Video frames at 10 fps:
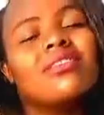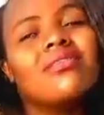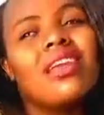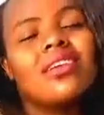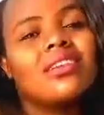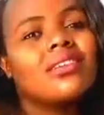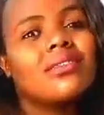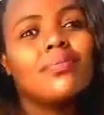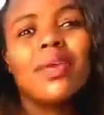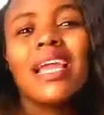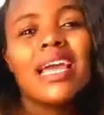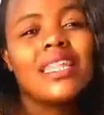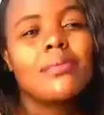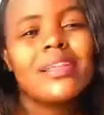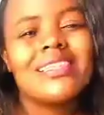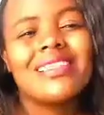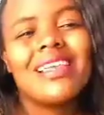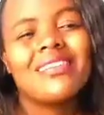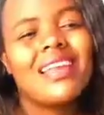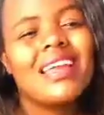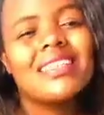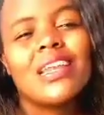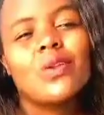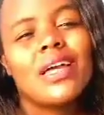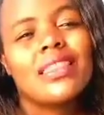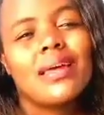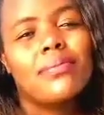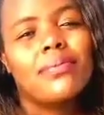like paying other bills like rent and all other